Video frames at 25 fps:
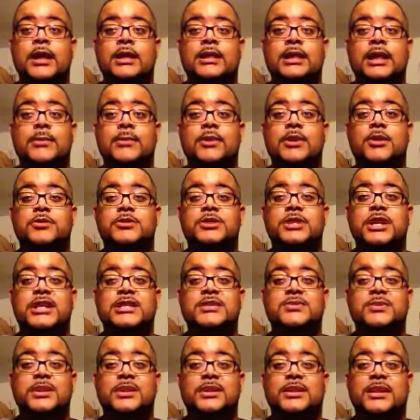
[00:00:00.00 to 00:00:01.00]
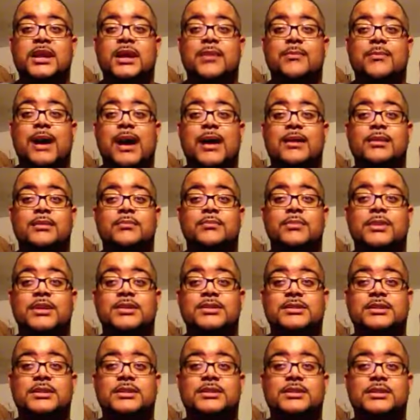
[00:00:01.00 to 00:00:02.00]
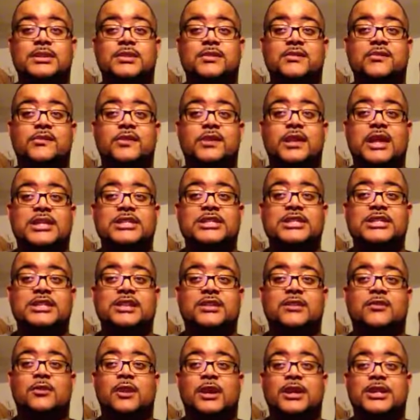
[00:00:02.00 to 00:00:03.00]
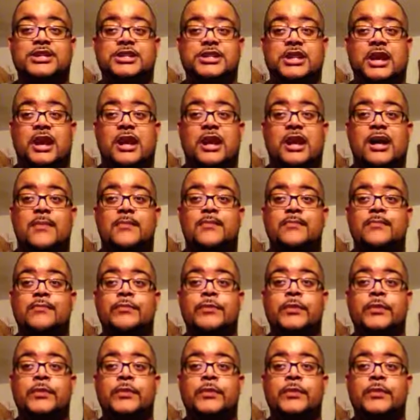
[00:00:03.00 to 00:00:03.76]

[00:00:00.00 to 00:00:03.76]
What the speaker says: Let me know what you guys really think about the music. Do you feel like she did a great job?